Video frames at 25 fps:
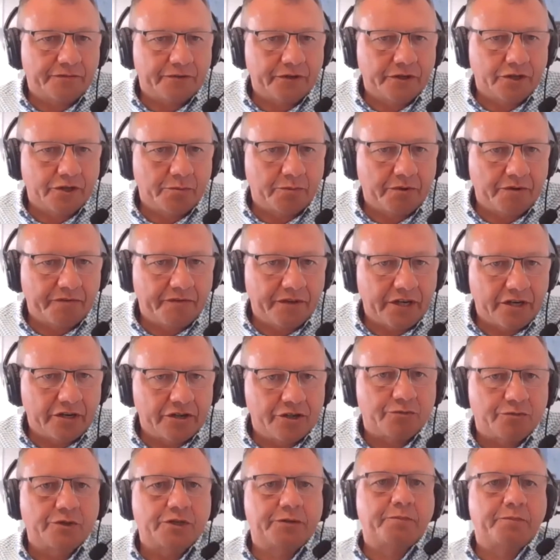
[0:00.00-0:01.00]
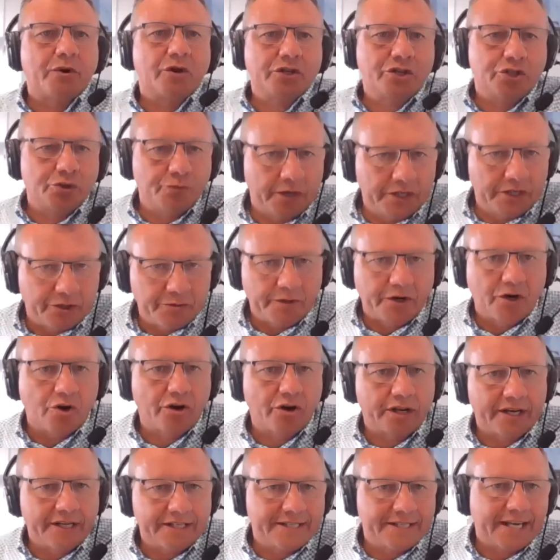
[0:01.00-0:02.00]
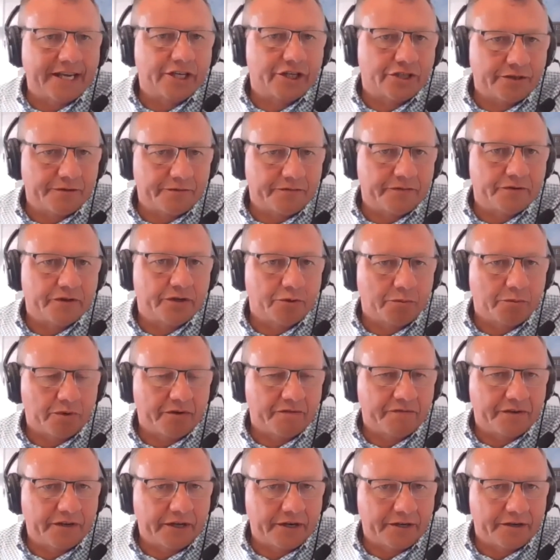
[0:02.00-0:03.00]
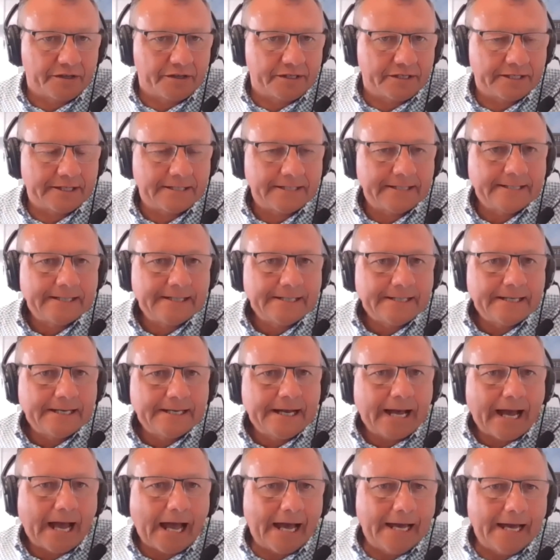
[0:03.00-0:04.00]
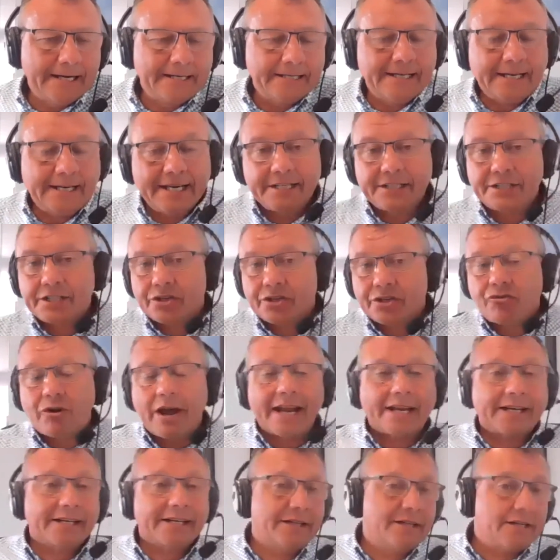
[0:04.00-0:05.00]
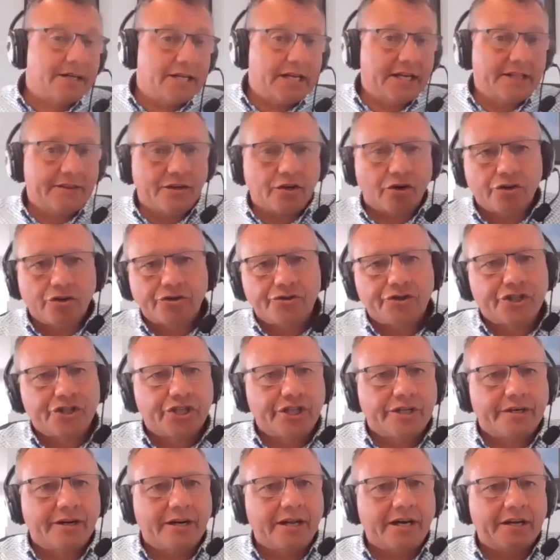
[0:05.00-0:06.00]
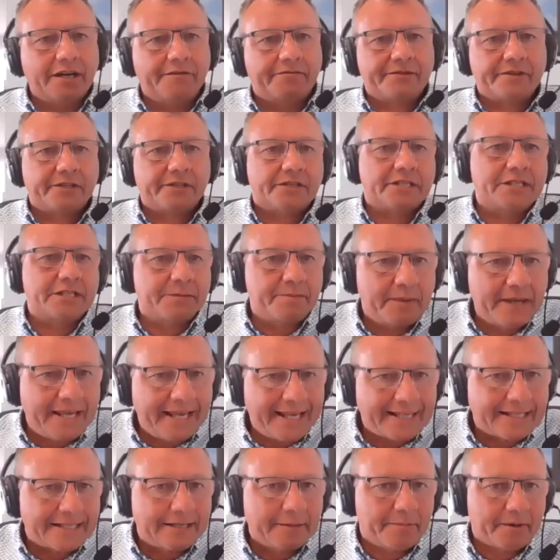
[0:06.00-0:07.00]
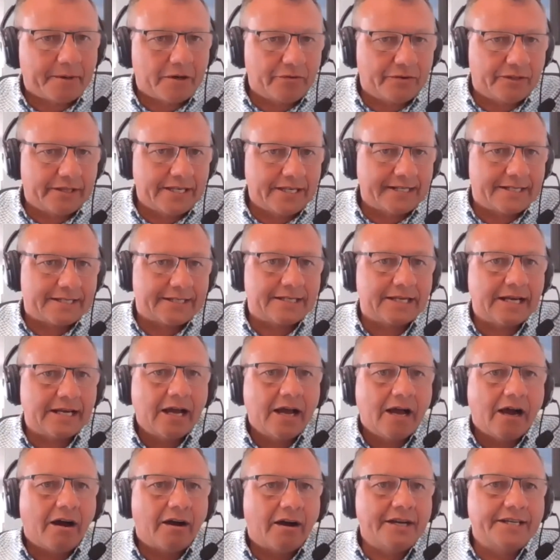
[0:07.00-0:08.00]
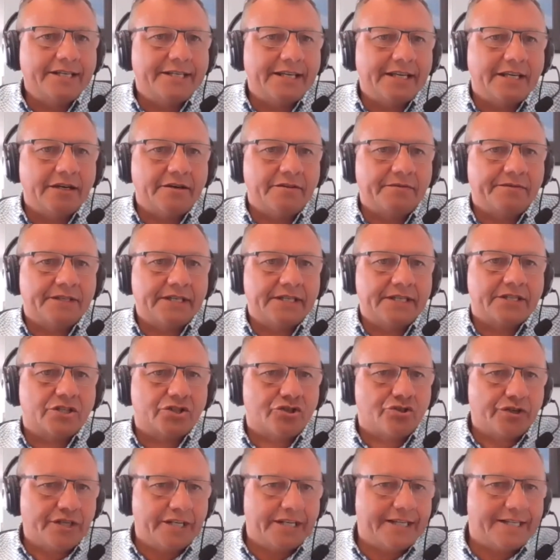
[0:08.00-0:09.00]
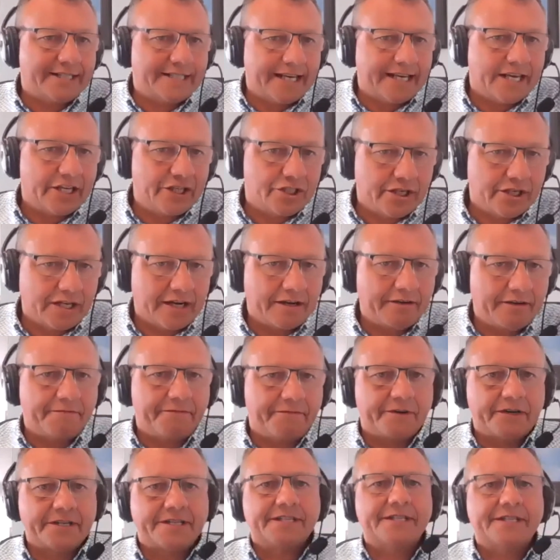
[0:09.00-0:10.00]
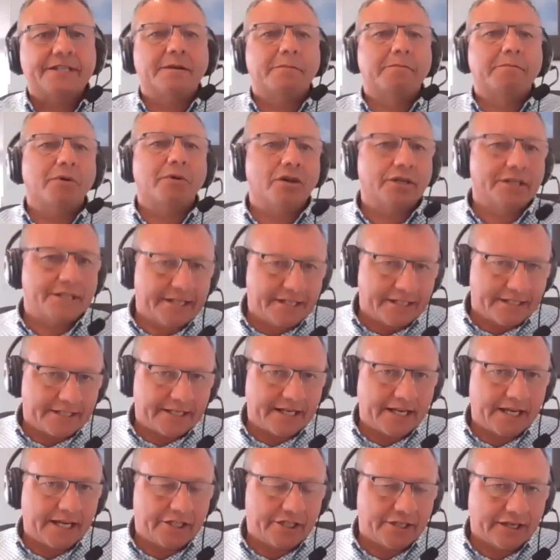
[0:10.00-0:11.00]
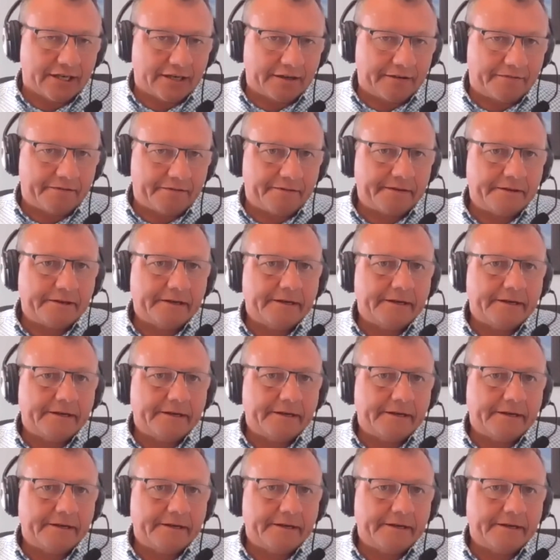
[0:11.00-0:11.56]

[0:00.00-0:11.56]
for a number of years, which brought you into an organization for a number of years. And Linda Grattan in The 100-Year Life speaks about this idea of this 3-stage life versus a multi-stage life.